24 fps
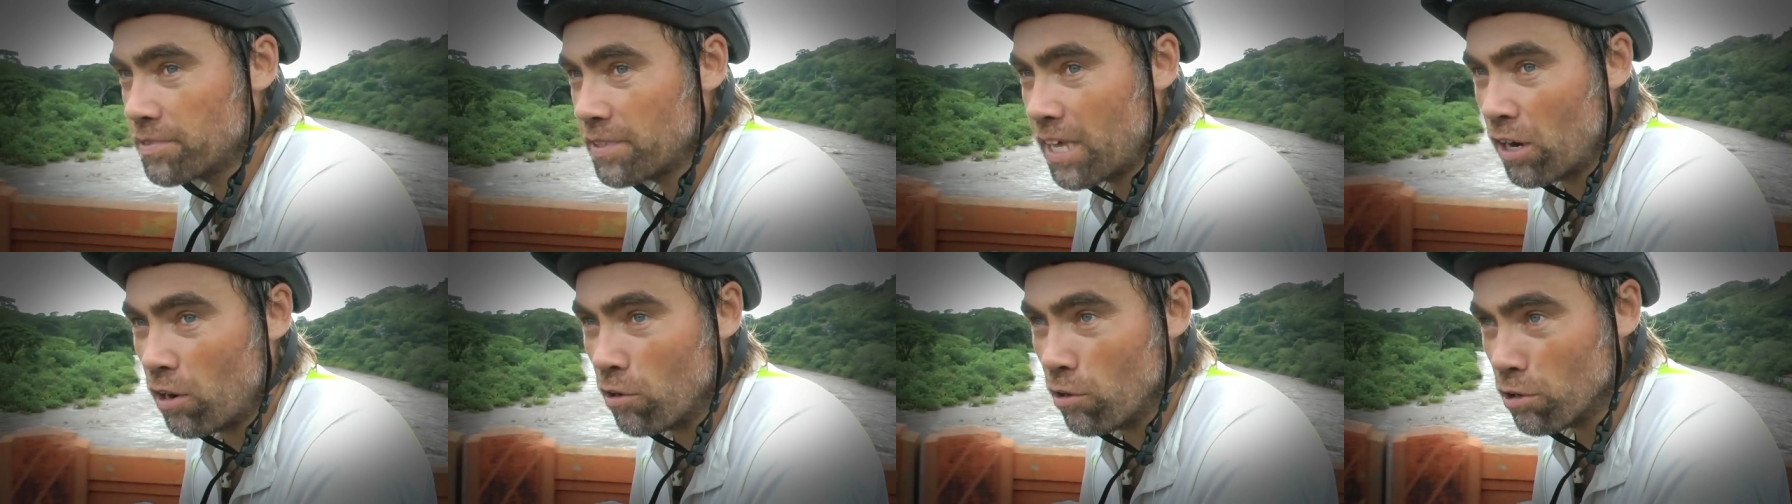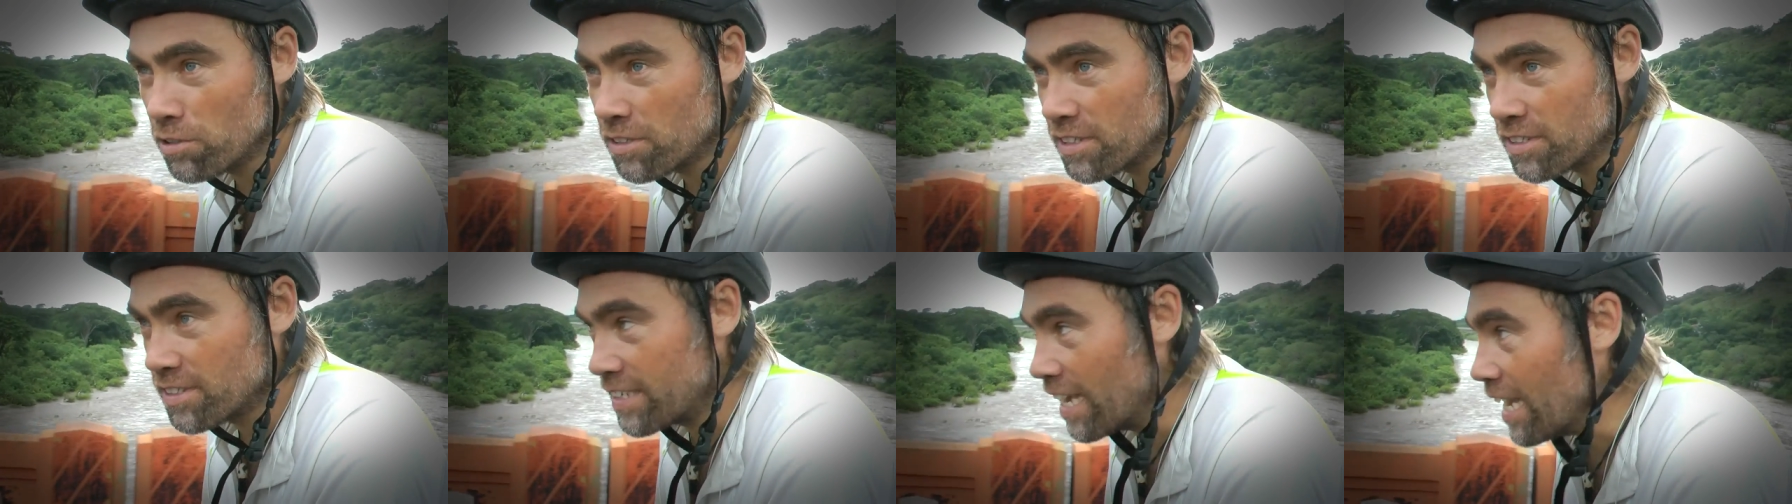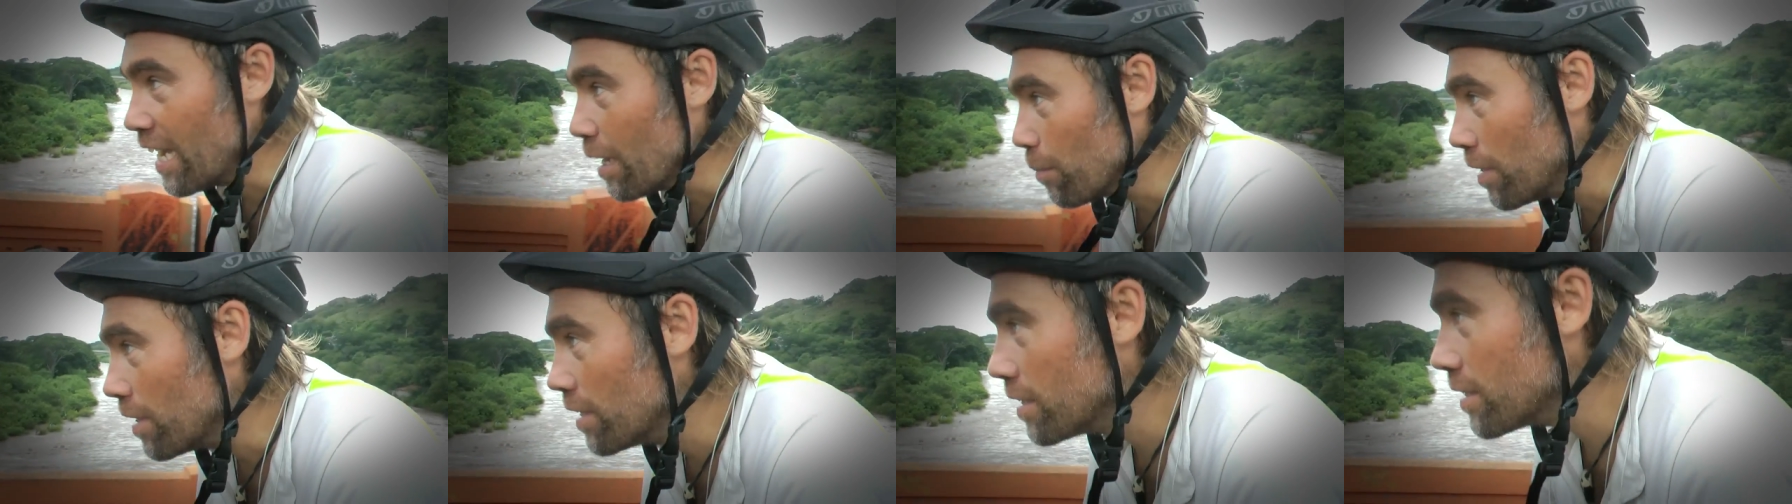kind of look the
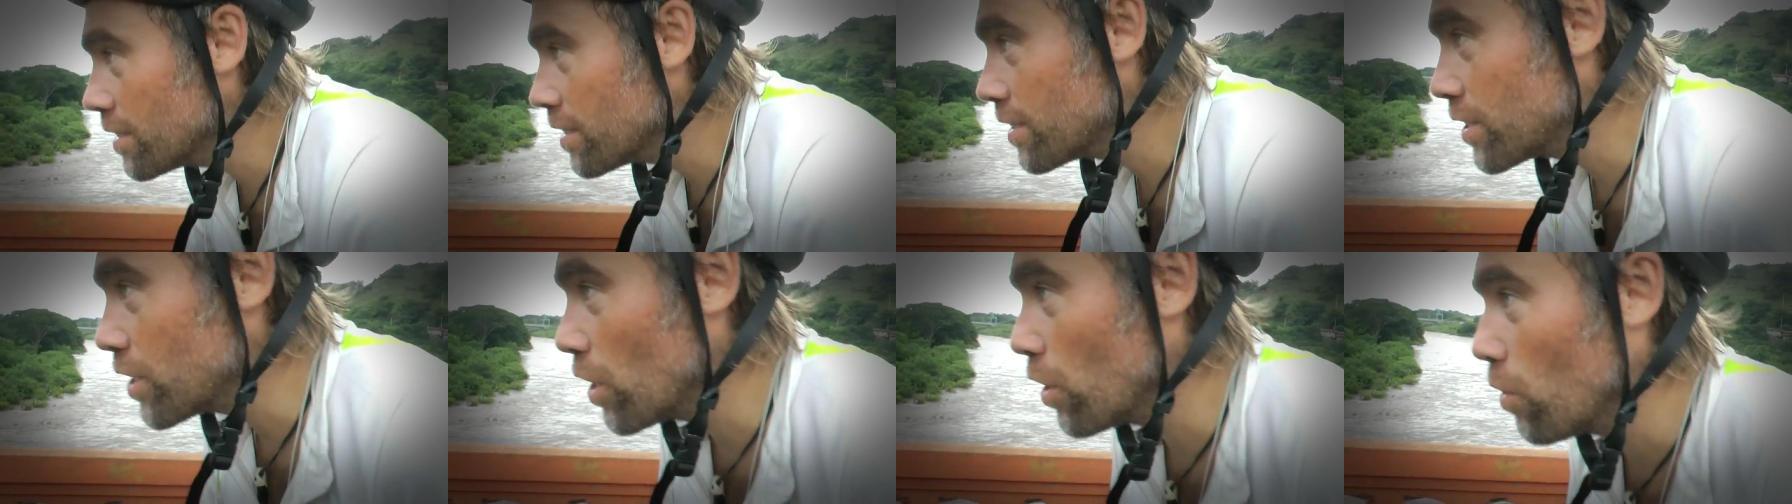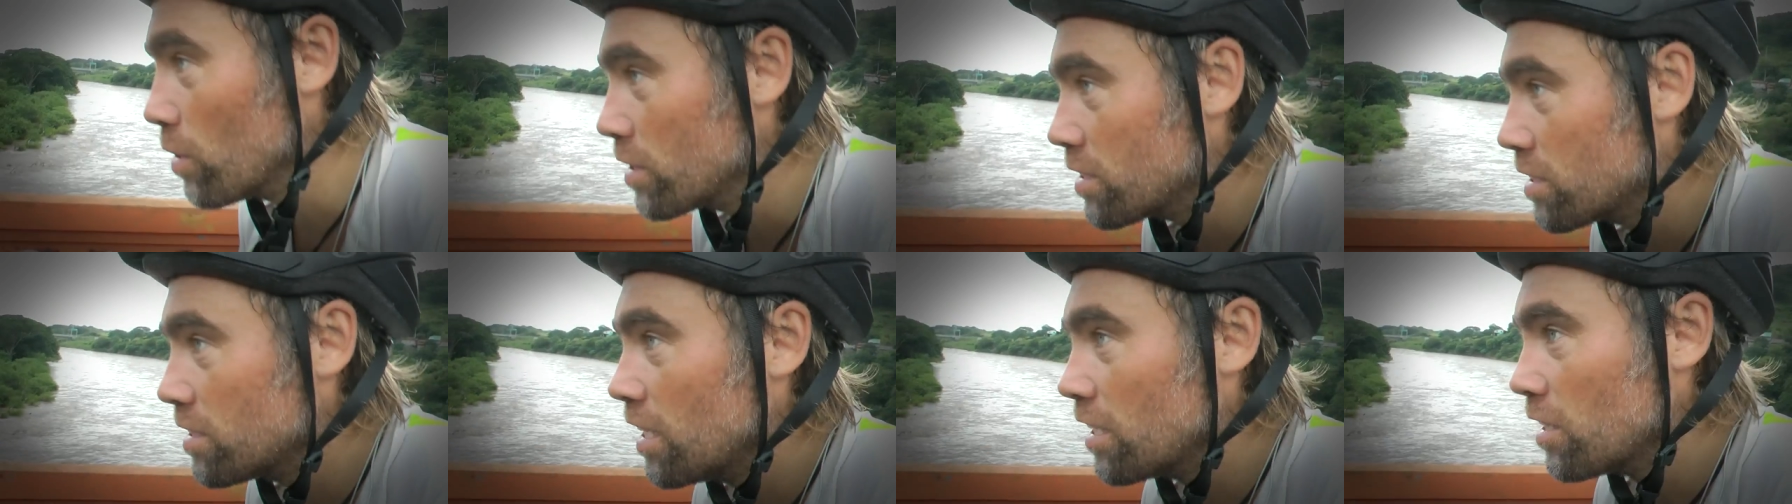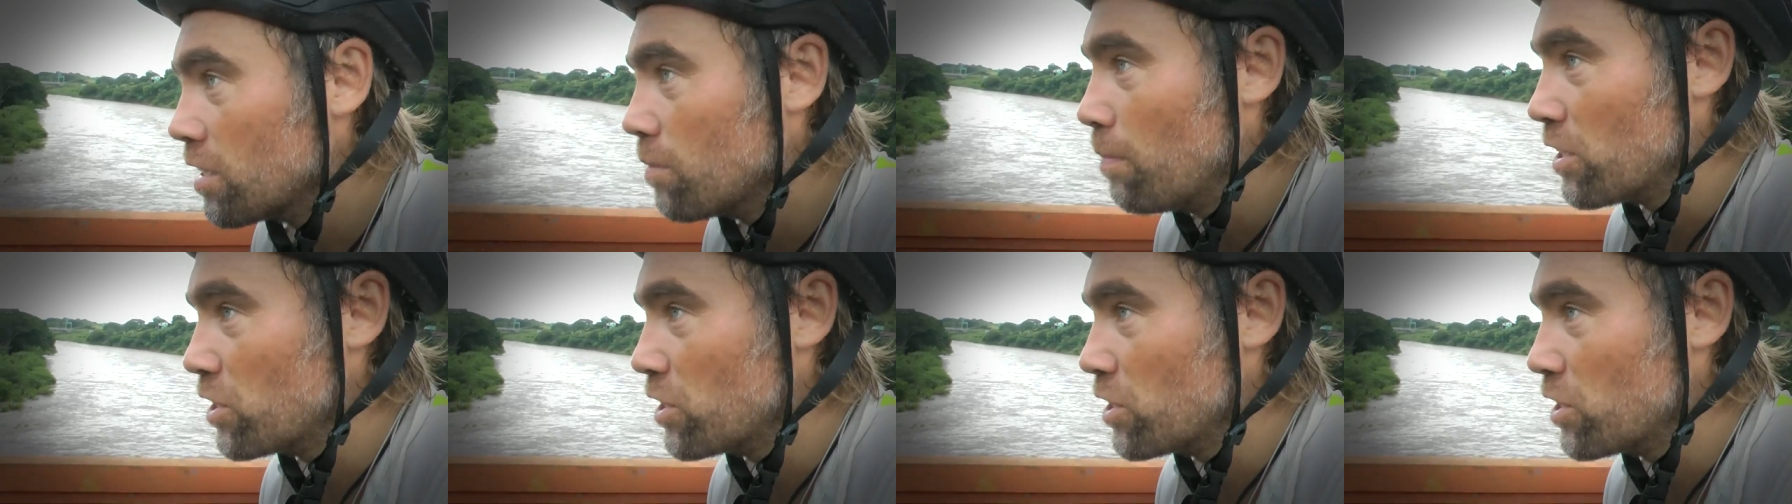same, so it's not